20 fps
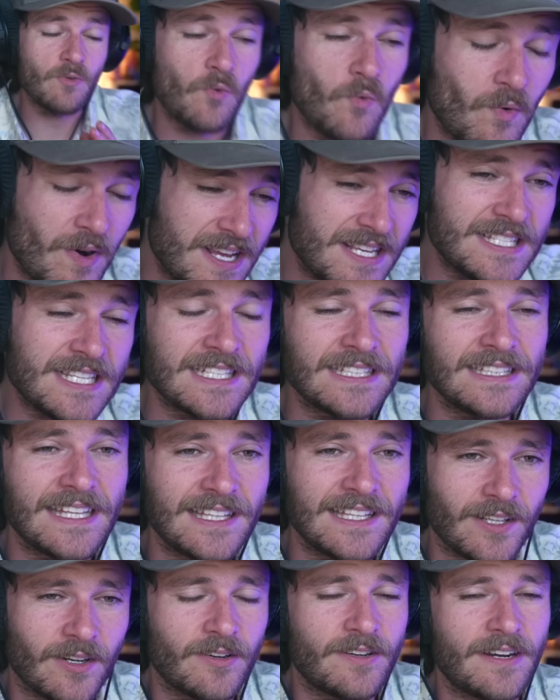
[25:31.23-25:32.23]
You
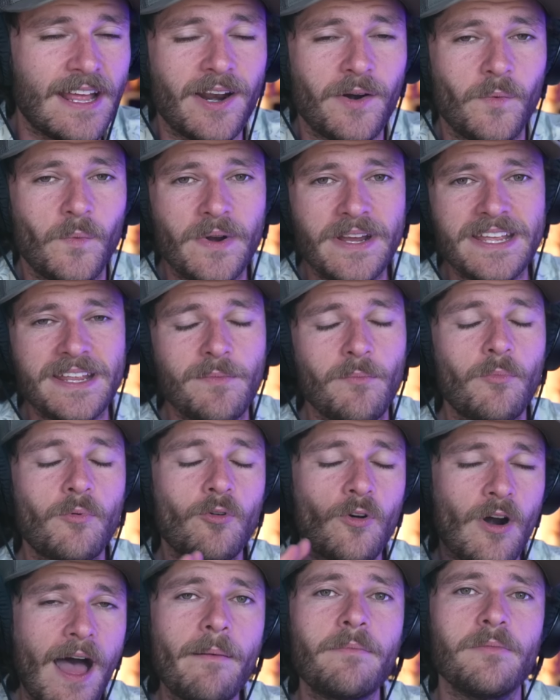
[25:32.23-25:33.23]
recently learned how to read,
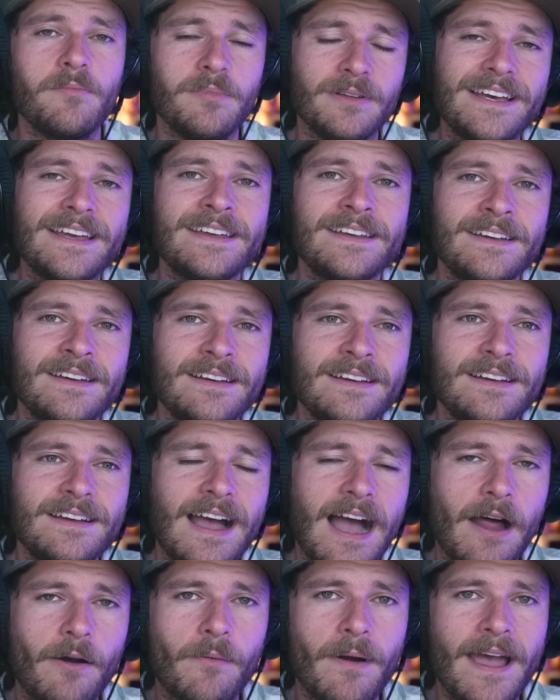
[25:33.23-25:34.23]
probably.
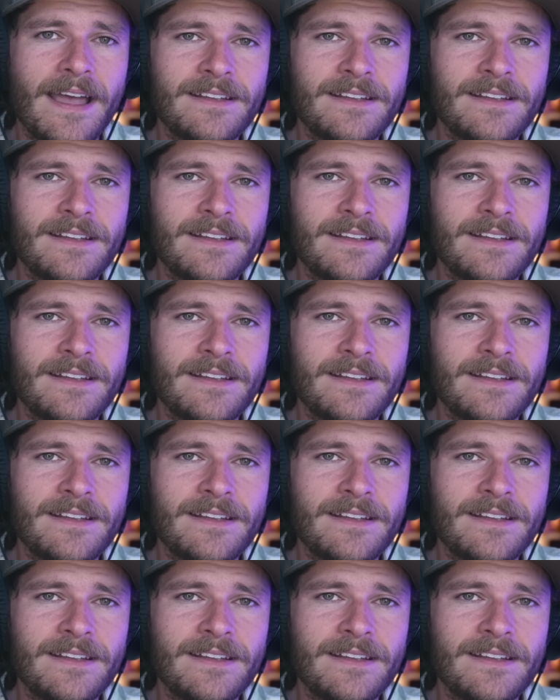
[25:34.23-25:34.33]
All